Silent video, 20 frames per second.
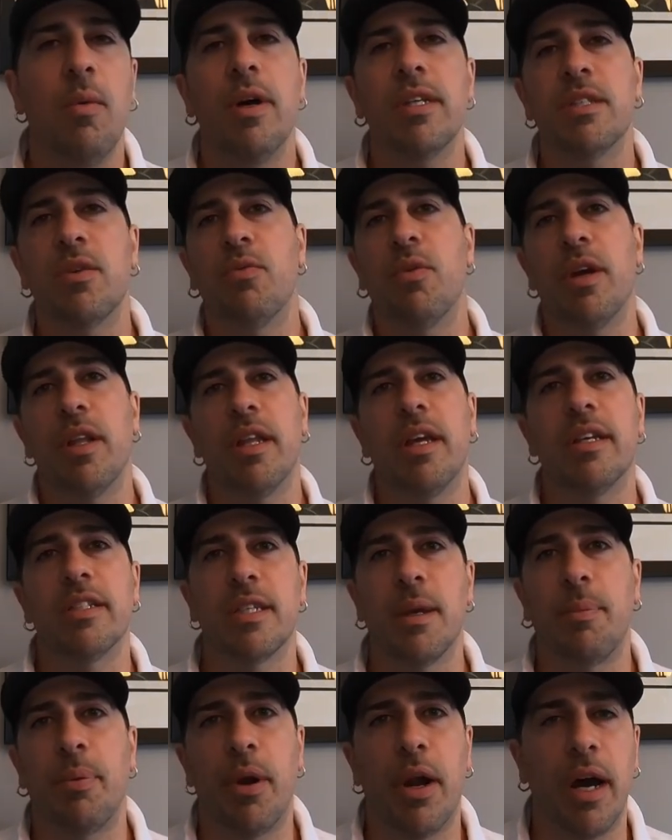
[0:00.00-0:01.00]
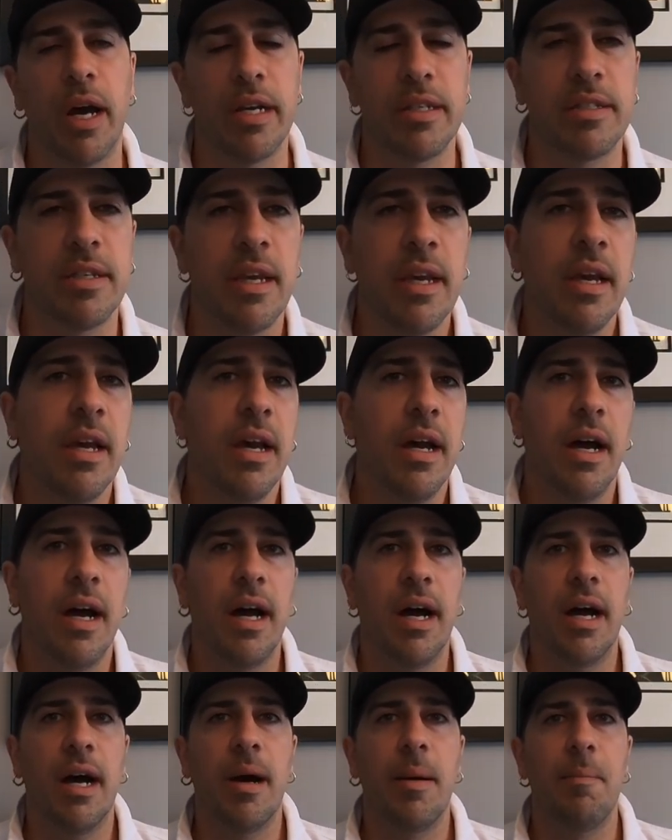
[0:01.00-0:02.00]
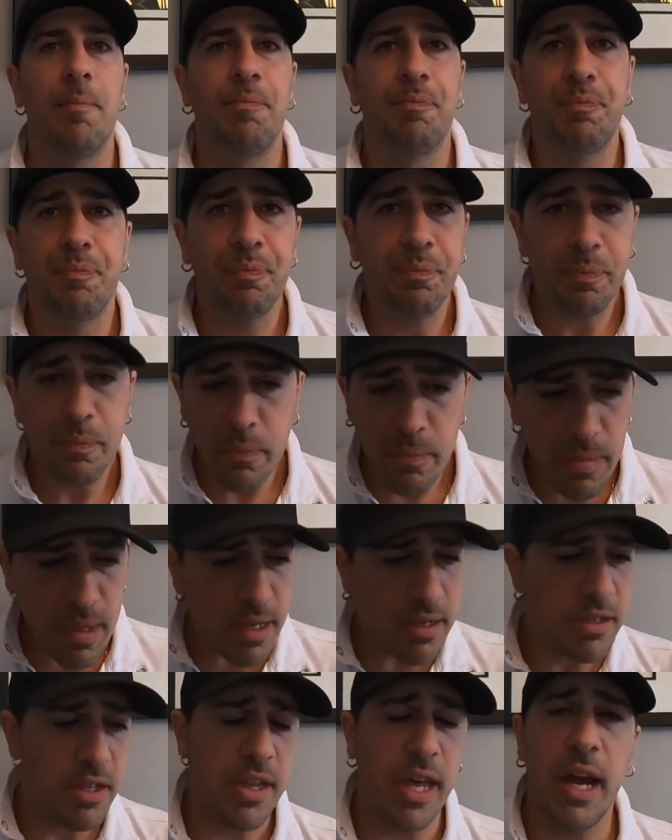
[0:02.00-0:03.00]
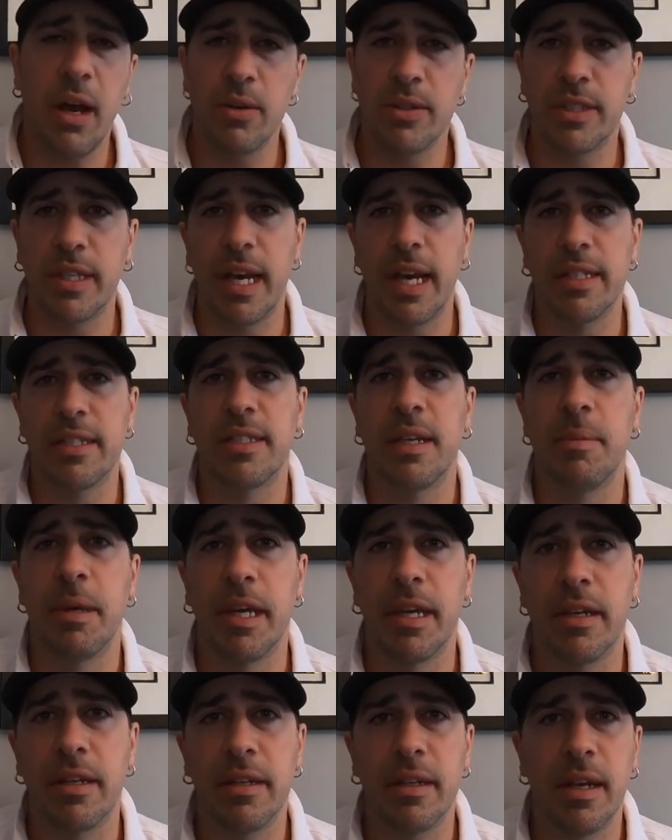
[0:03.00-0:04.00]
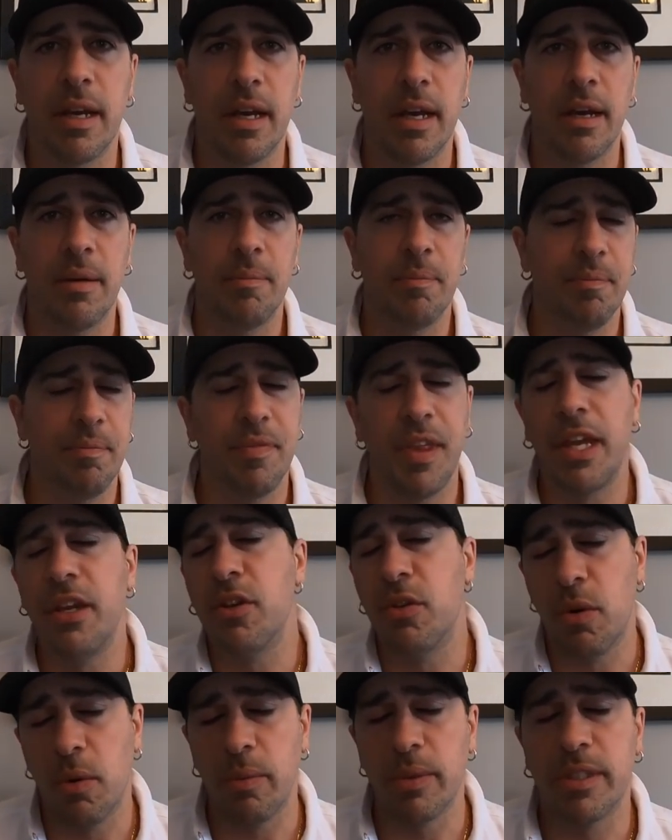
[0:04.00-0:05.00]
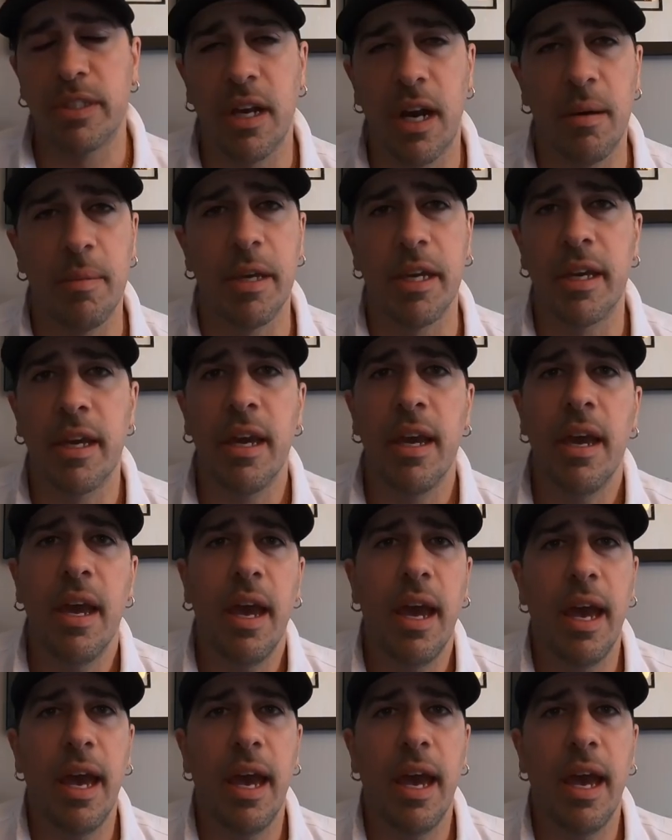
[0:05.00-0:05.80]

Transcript: it wasn't really a surprise to the house guests. I mean, they knew what was coming.